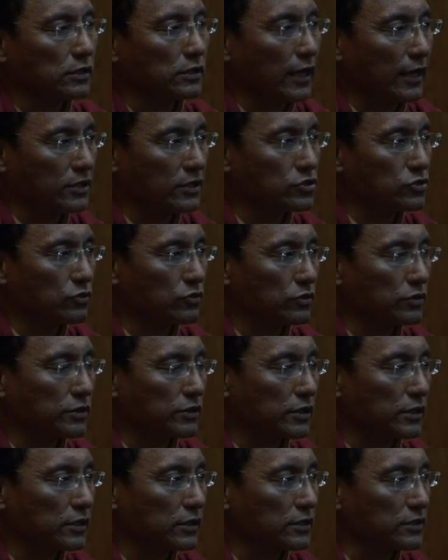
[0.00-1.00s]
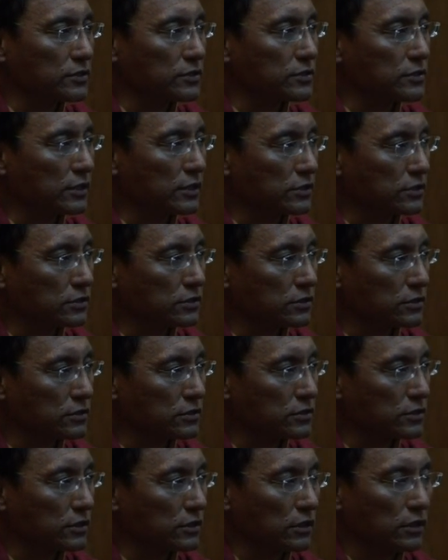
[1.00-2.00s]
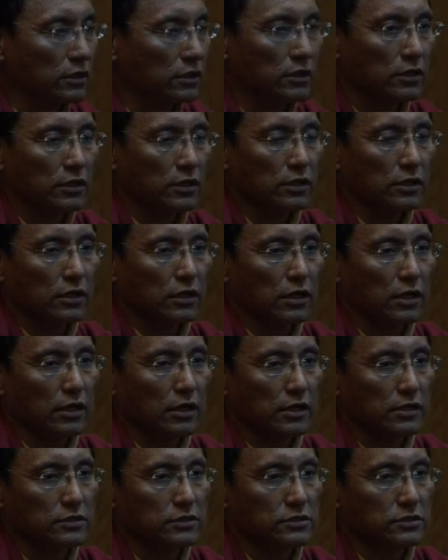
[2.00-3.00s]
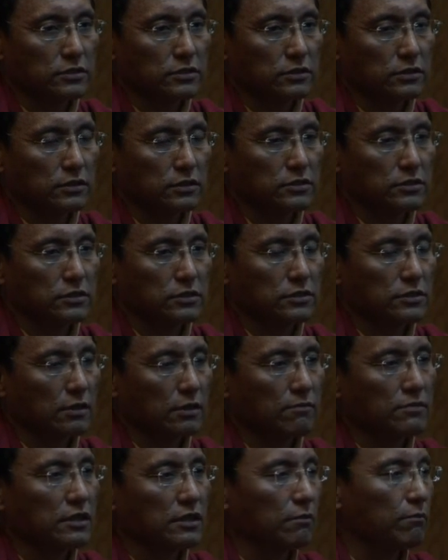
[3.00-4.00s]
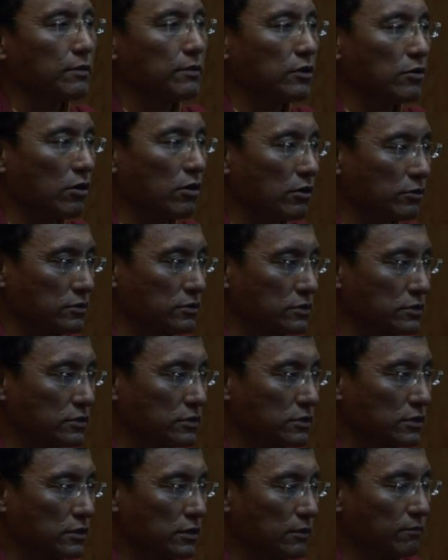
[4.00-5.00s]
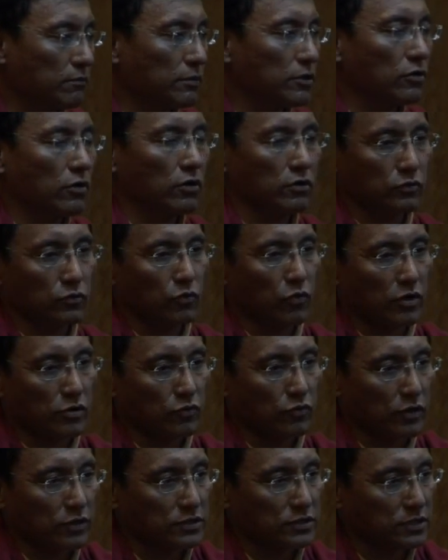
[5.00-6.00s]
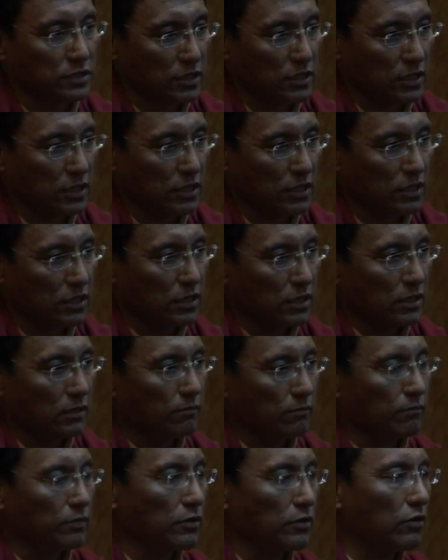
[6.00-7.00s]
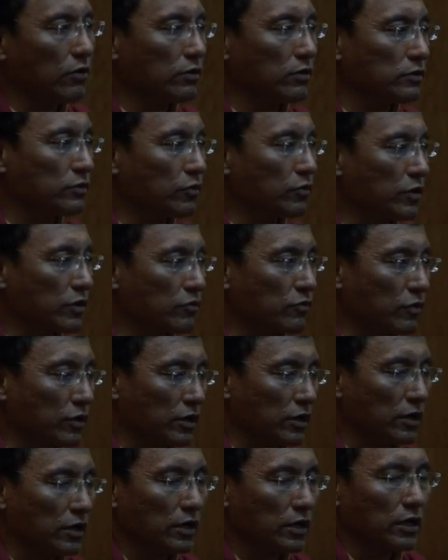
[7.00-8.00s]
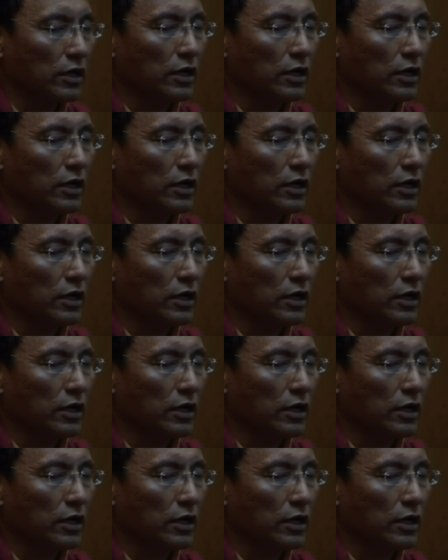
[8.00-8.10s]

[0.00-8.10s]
actual thing is that it's something beyond what we see, beyond what we